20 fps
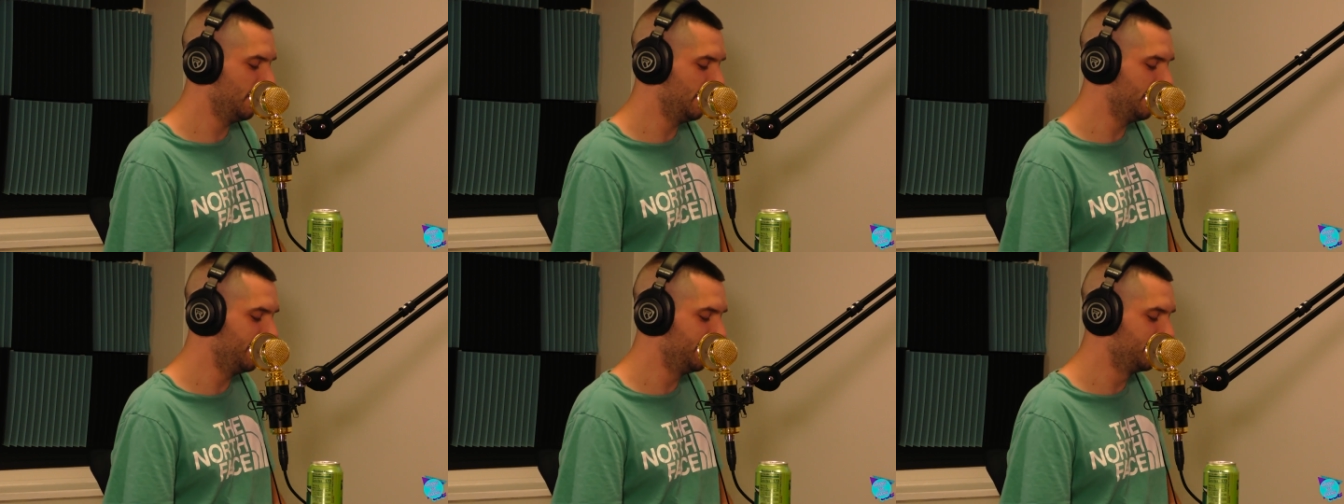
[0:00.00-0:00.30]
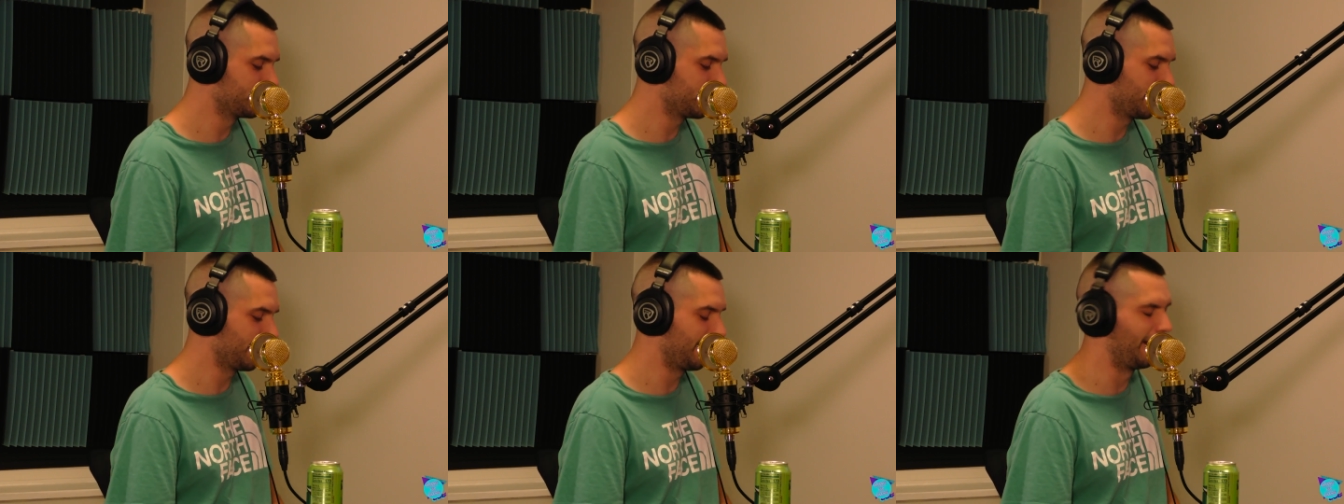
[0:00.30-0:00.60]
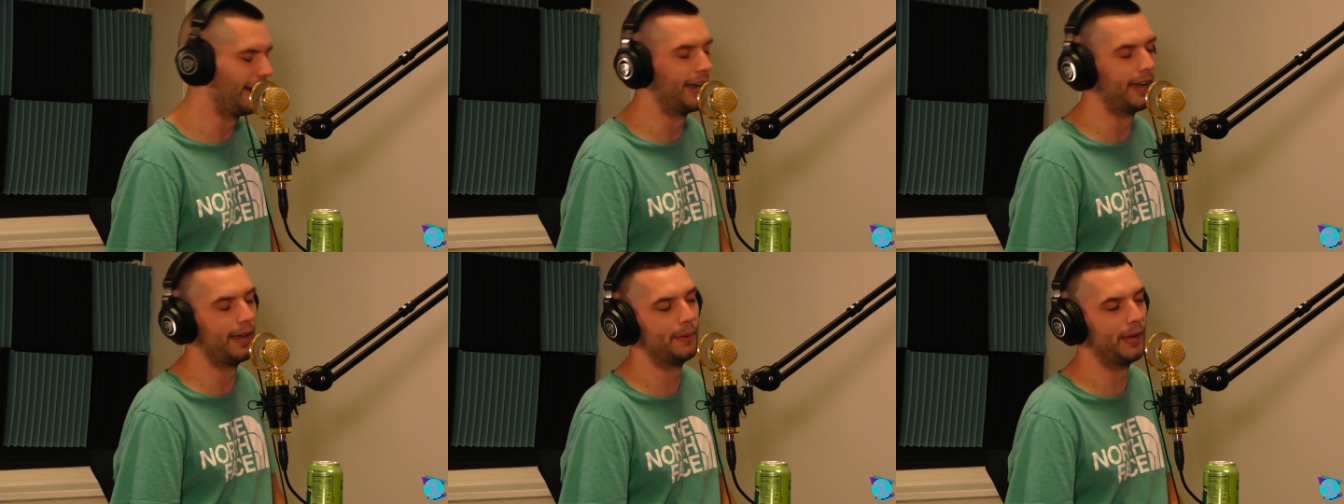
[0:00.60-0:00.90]
he was like, "All
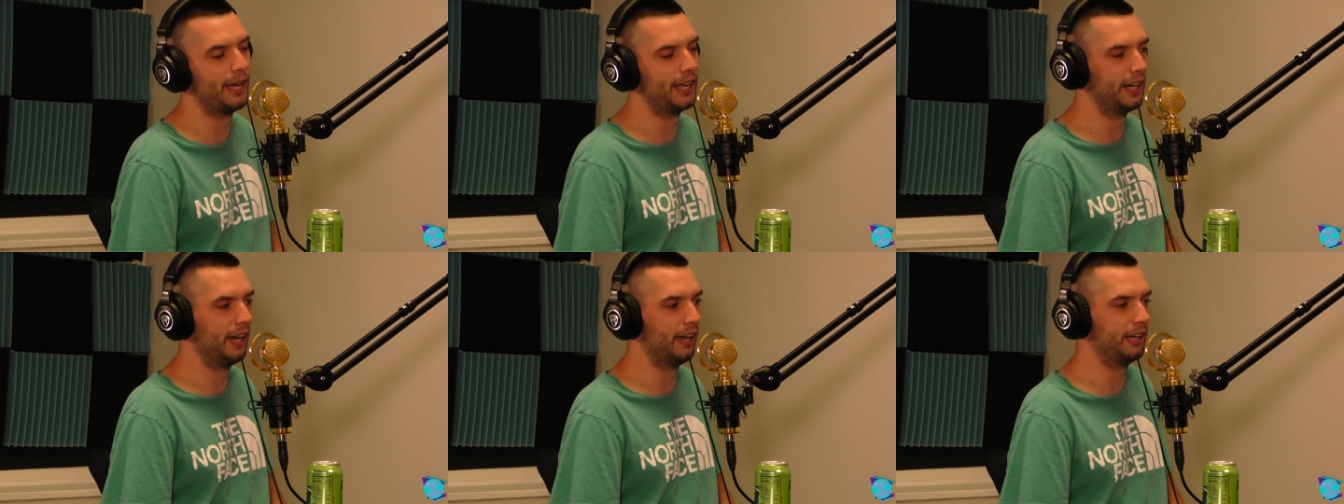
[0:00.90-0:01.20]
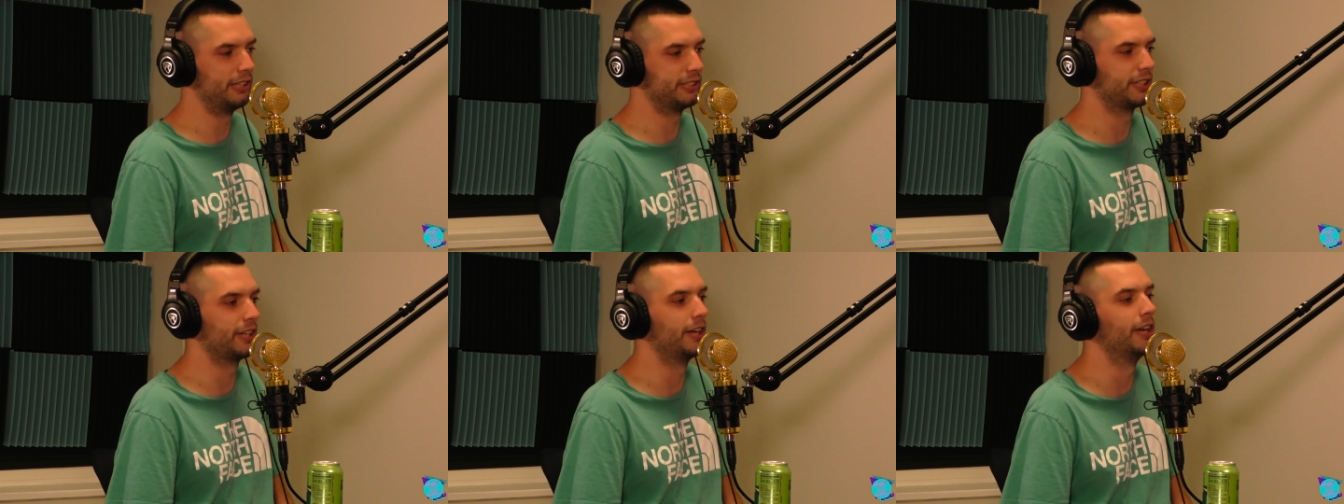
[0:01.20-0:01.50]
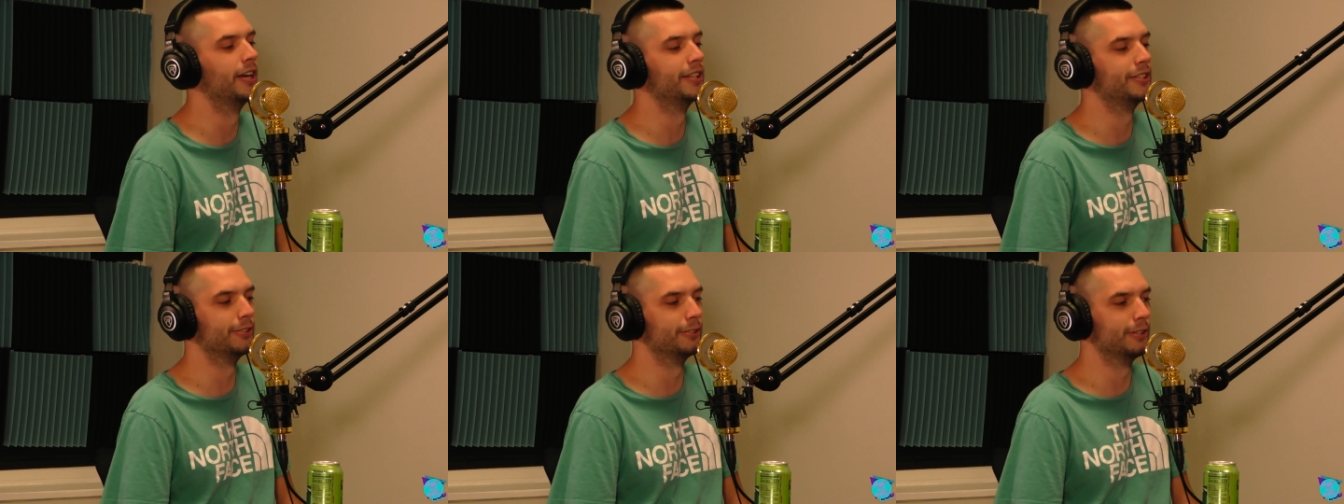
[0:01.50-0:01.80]
right, I'm heading out." I was like, "All
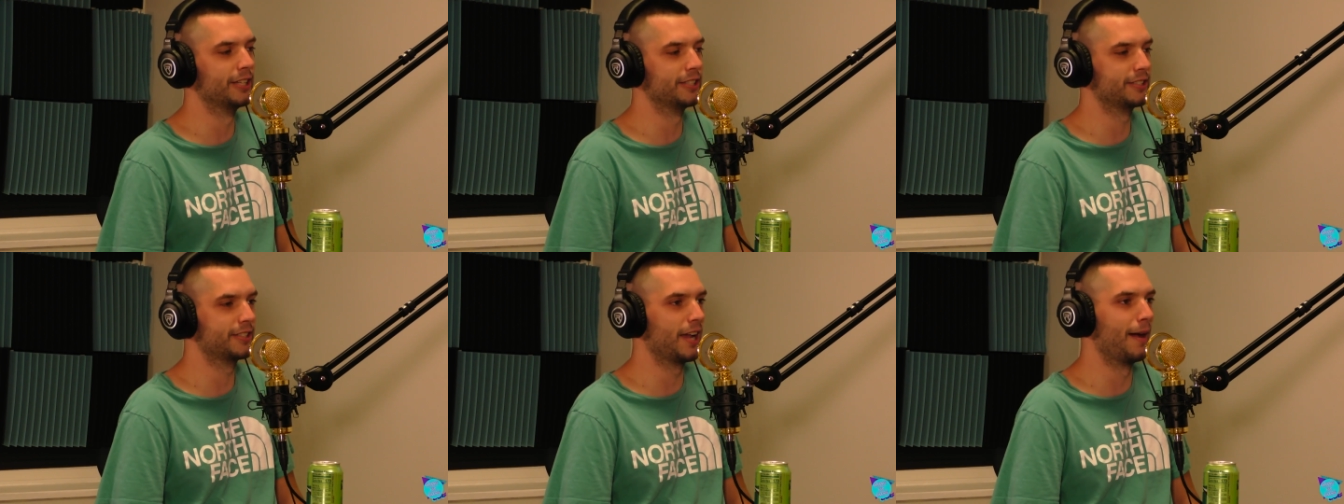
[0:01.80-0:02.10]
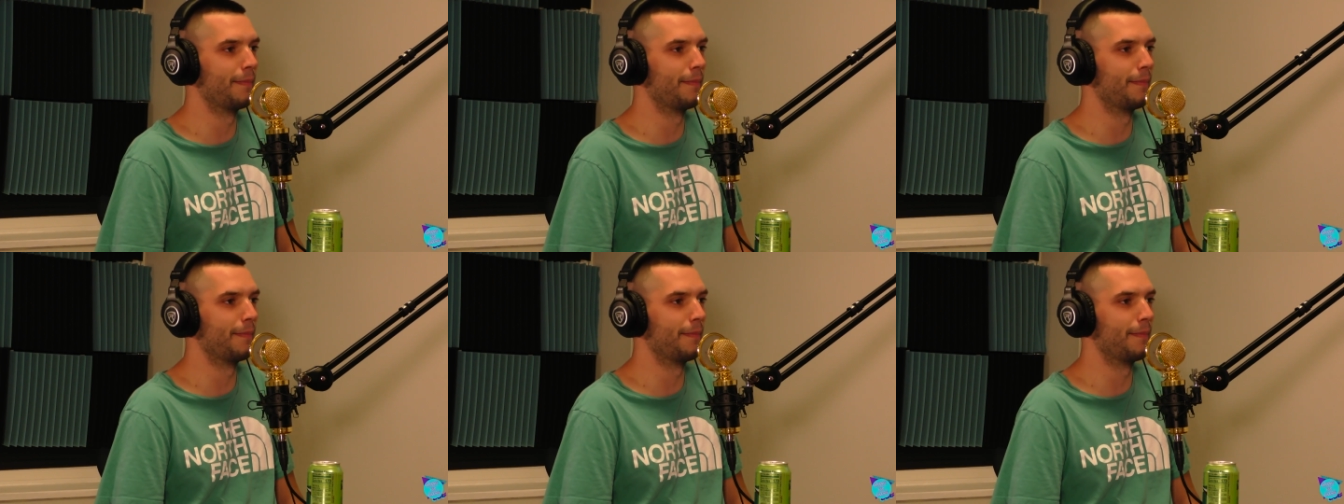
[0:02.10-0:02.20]
right, dude. I just got